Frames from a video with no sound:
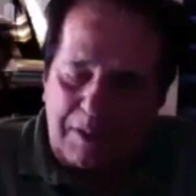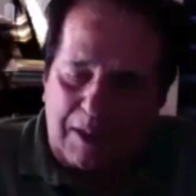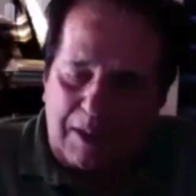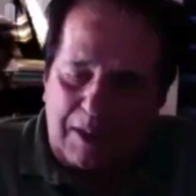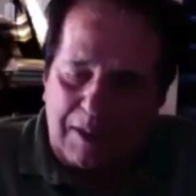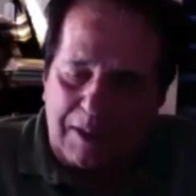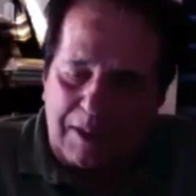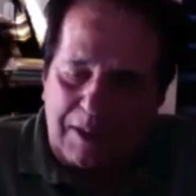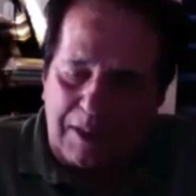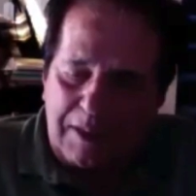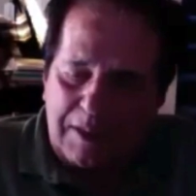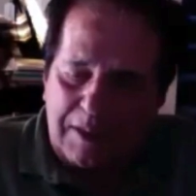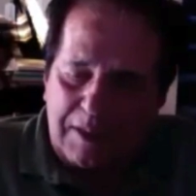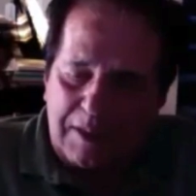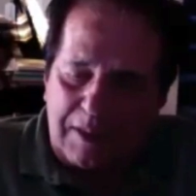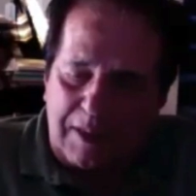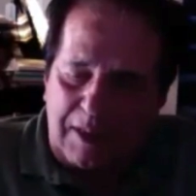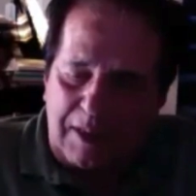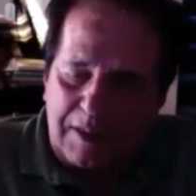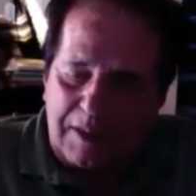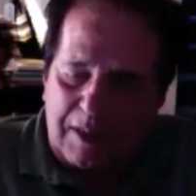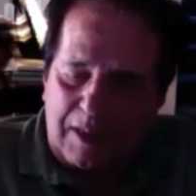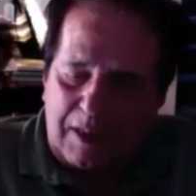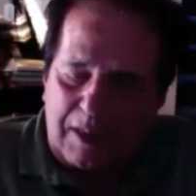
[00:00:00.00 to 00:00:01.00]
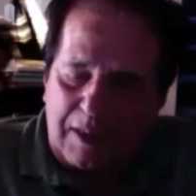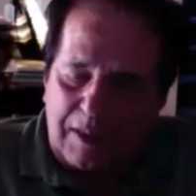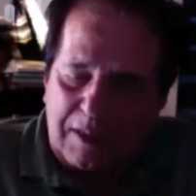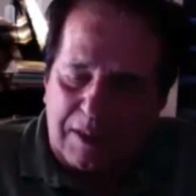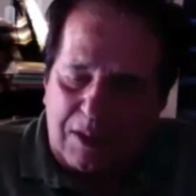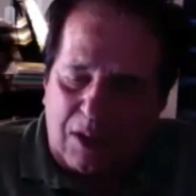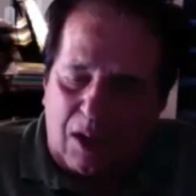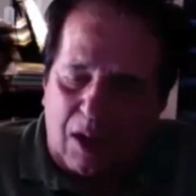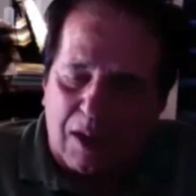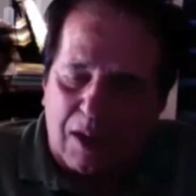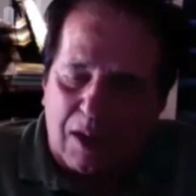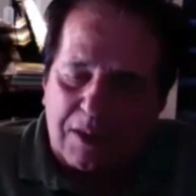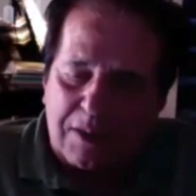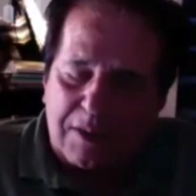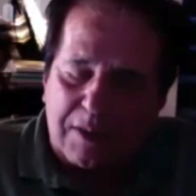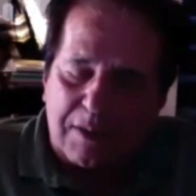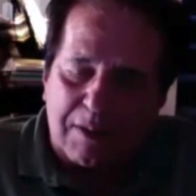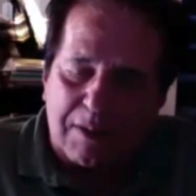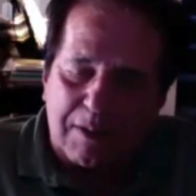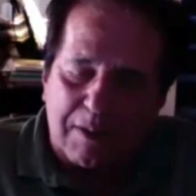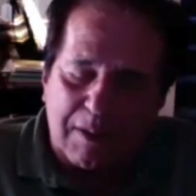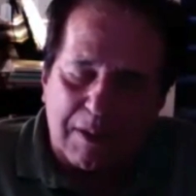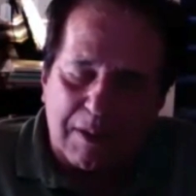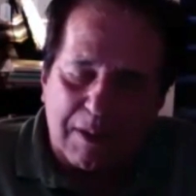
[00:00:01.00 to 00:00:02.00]
These talks
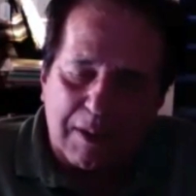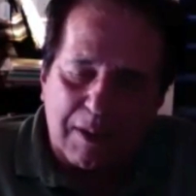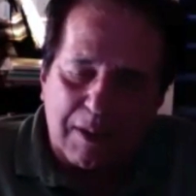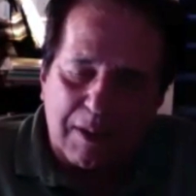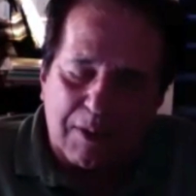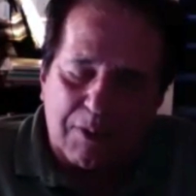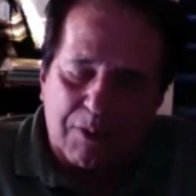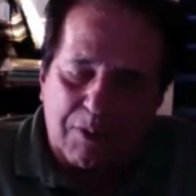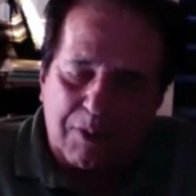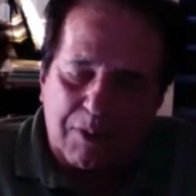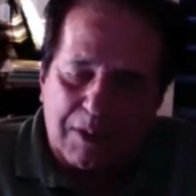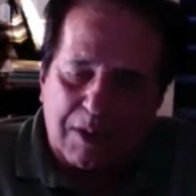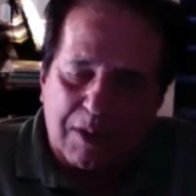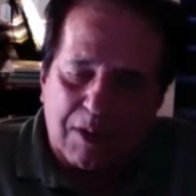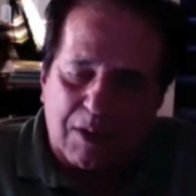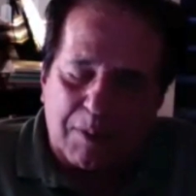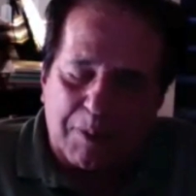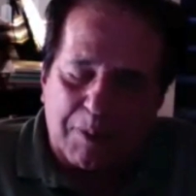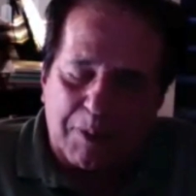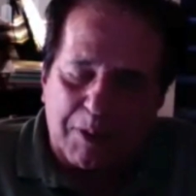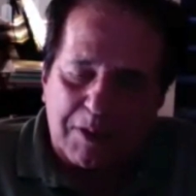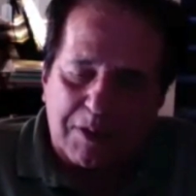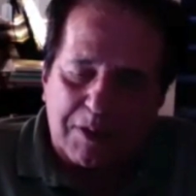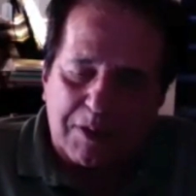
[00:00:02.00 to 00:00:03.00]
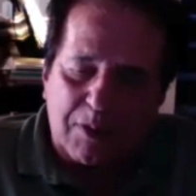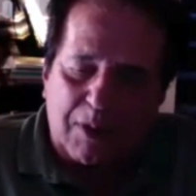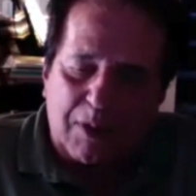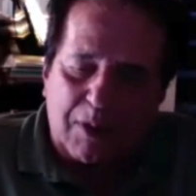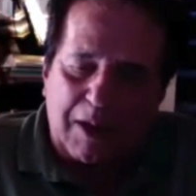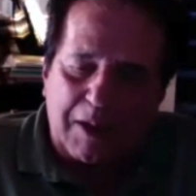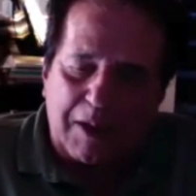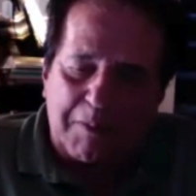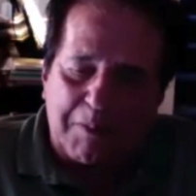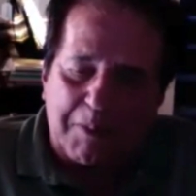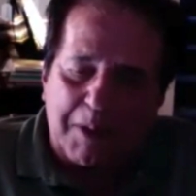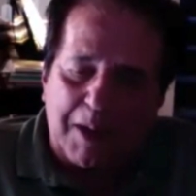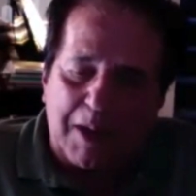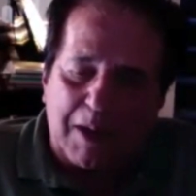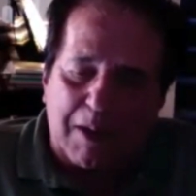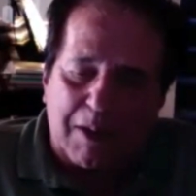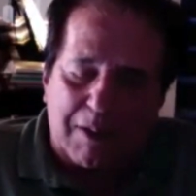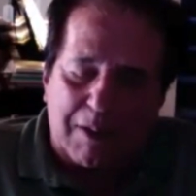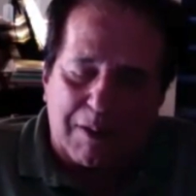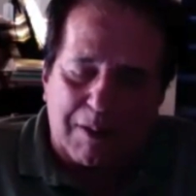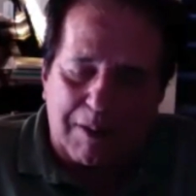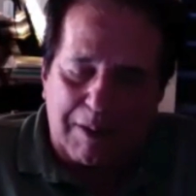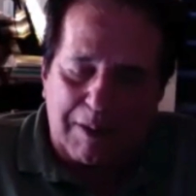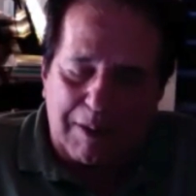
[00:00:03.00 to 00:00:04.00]
with herbalists who I
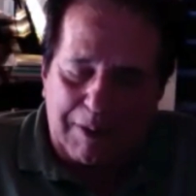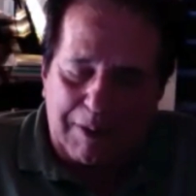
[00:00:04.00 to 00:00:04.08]
admire,